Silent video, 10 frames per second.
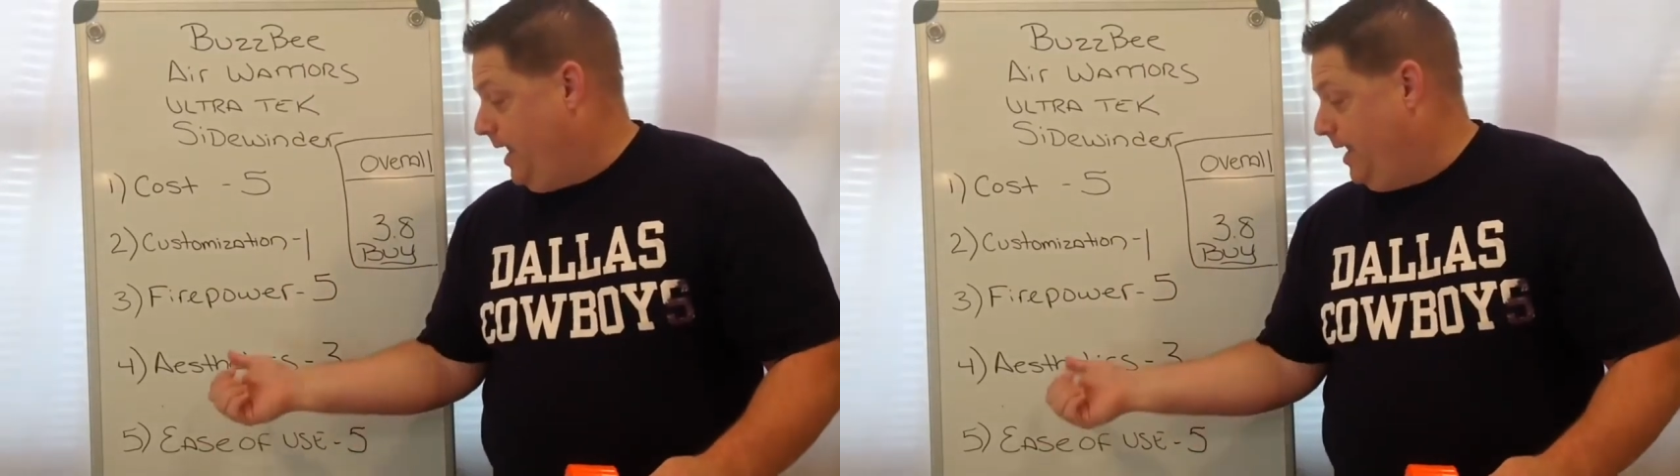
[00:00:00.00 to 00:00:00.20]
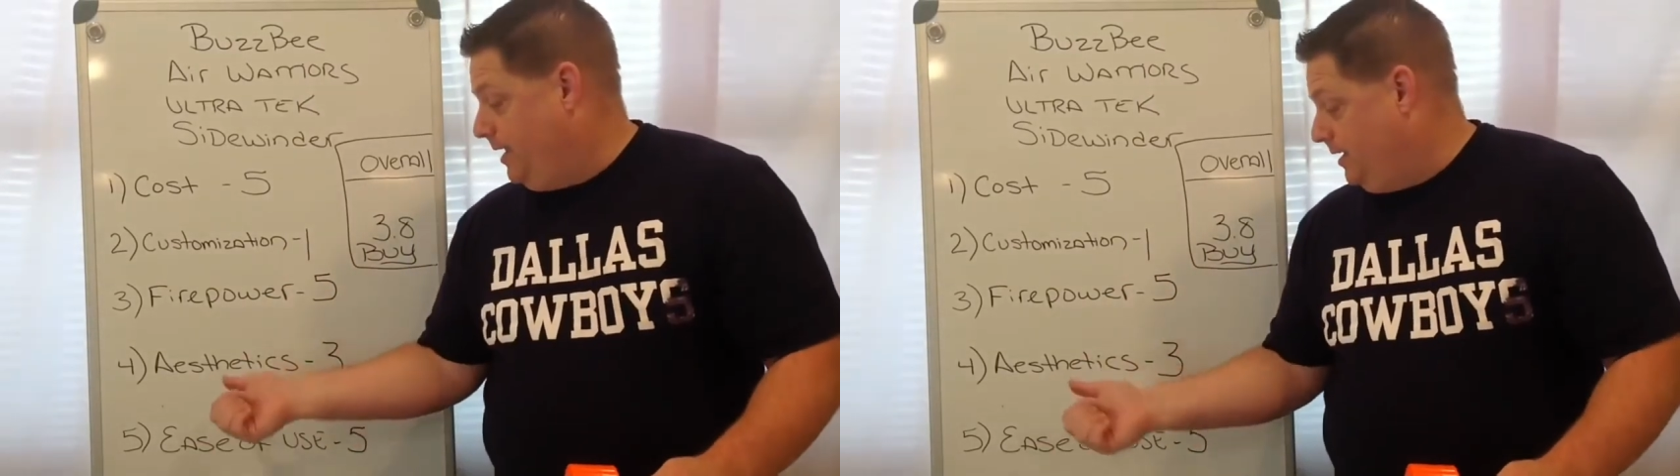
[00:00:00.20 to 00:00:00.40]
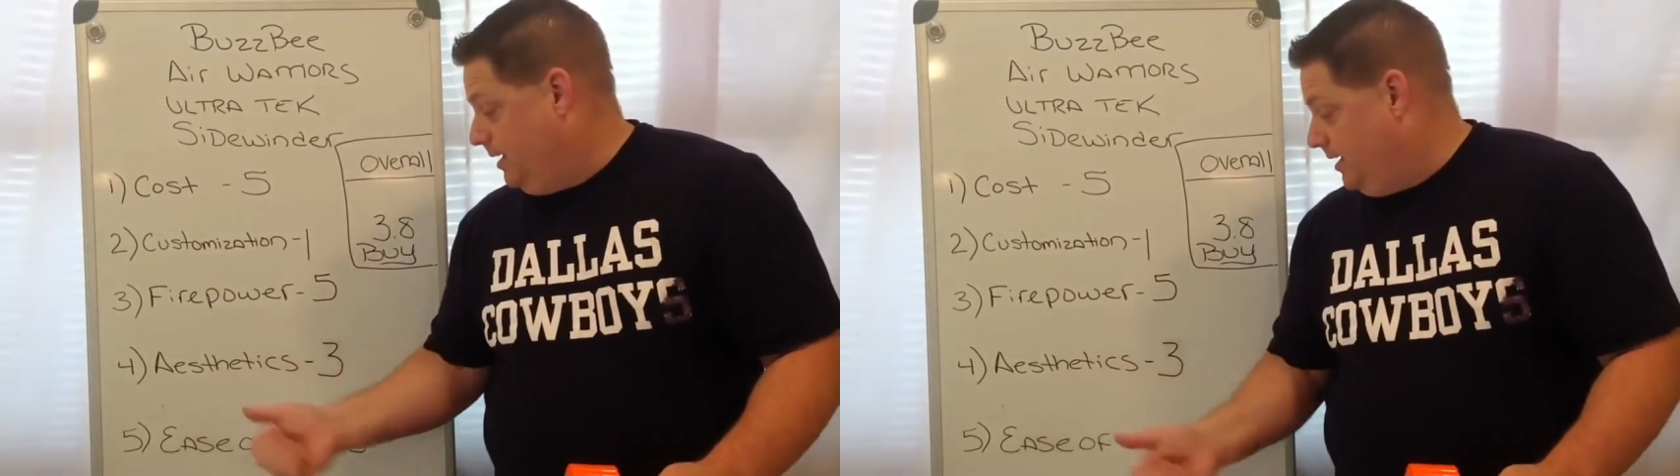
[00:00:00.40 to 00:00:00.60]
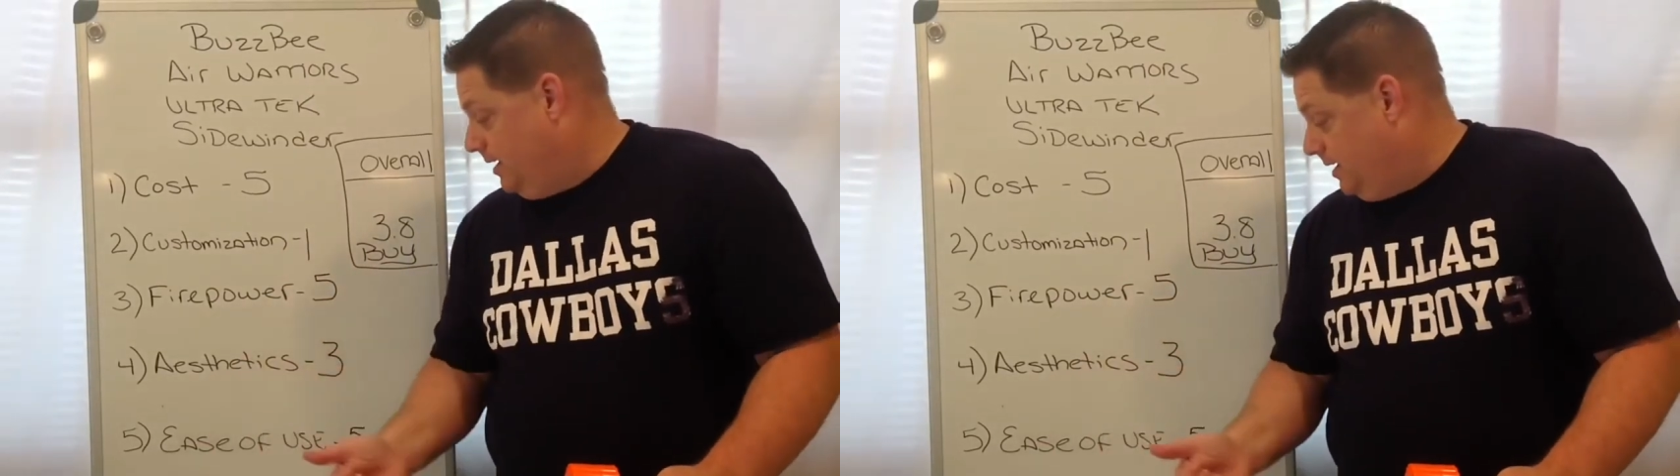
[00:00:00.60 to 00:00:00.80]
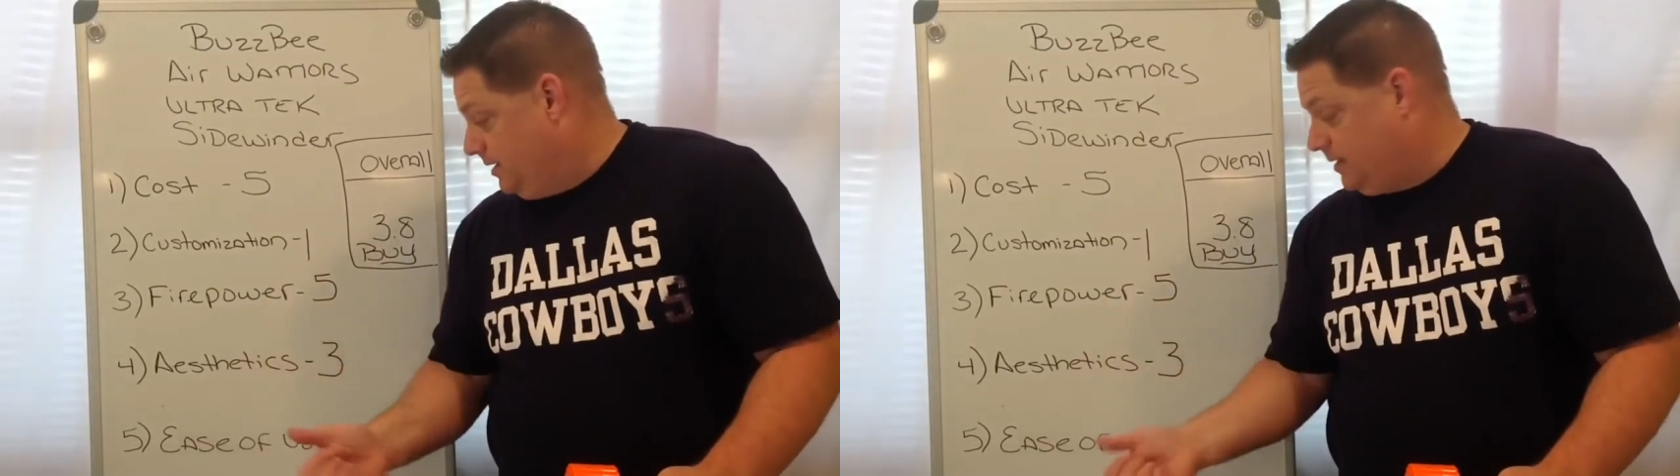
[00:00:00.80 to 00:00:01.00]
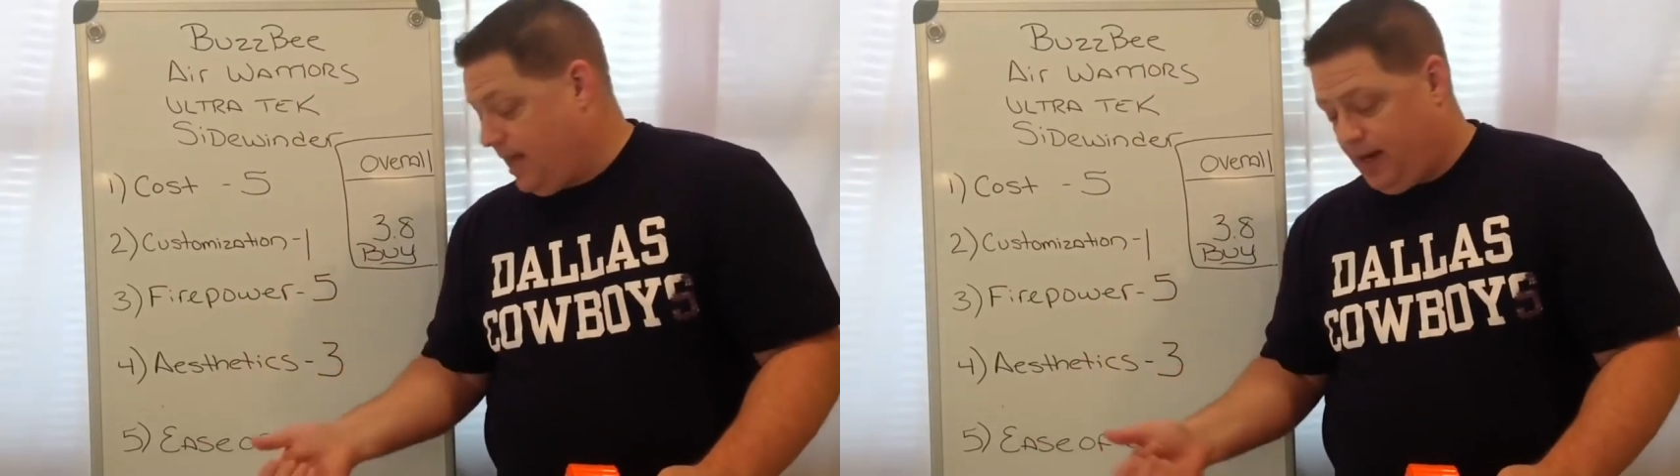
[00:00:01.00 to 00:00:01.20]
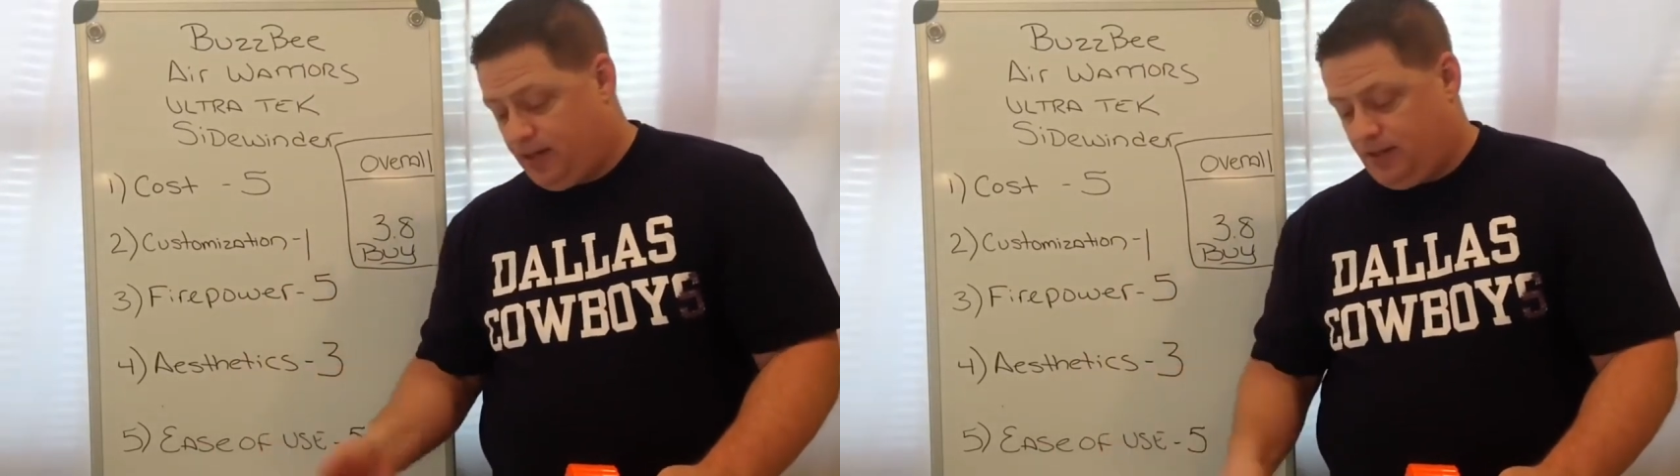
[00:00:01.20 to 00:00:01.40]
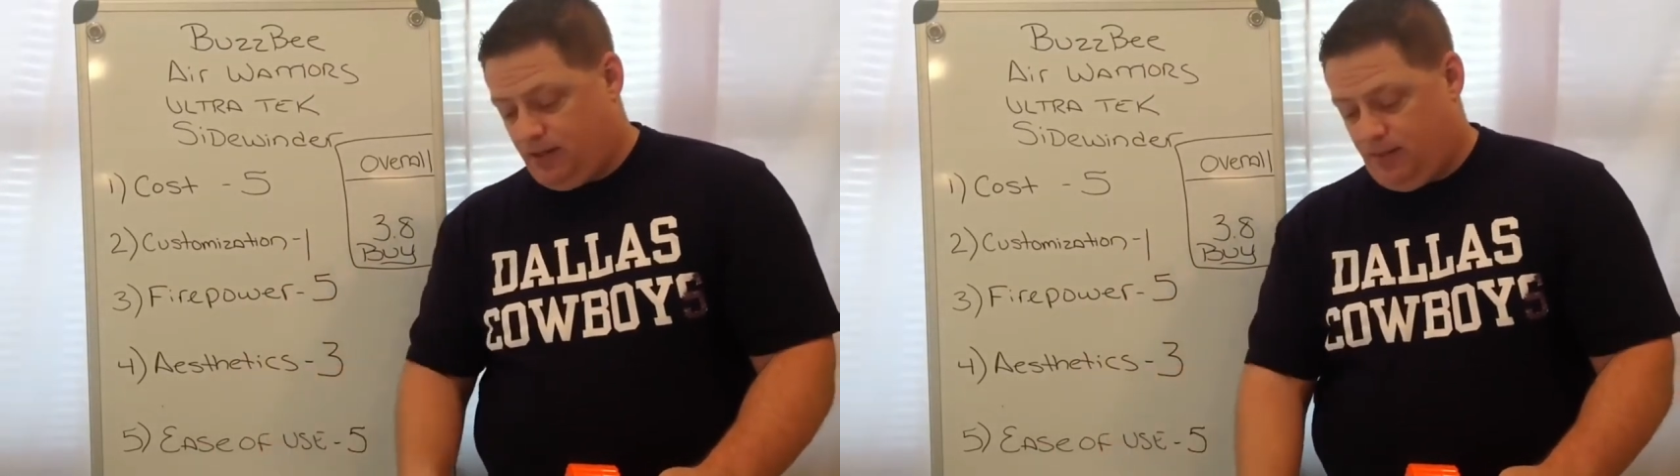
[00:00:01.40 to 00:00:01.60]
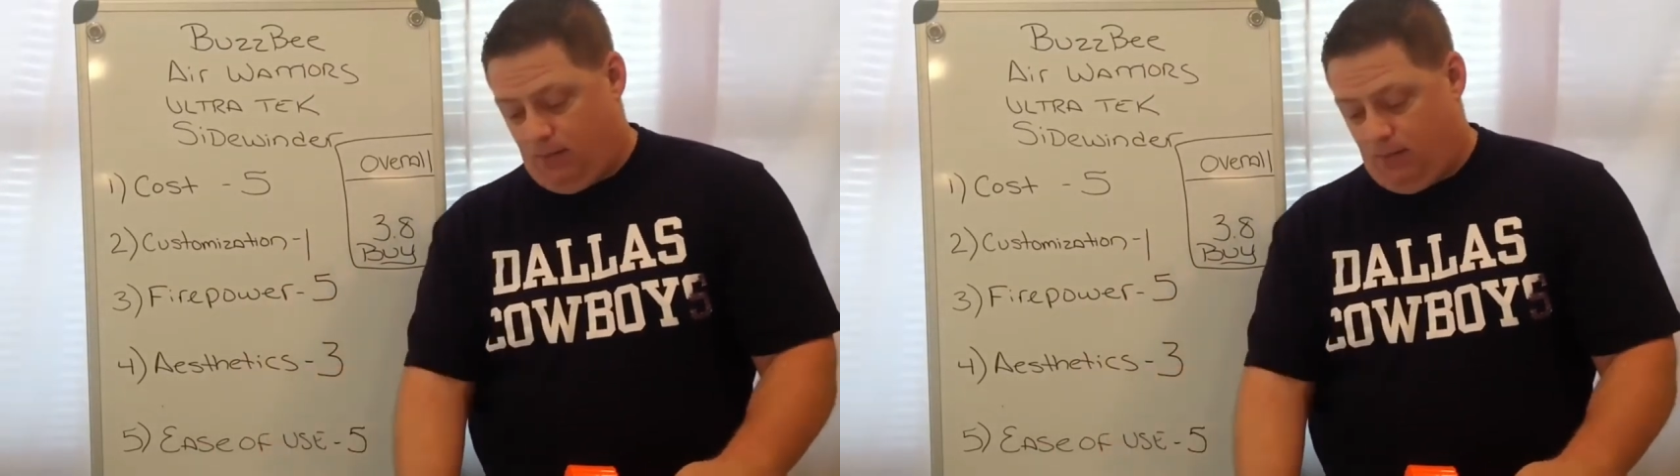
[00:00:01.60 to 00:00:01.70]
And aesthetics,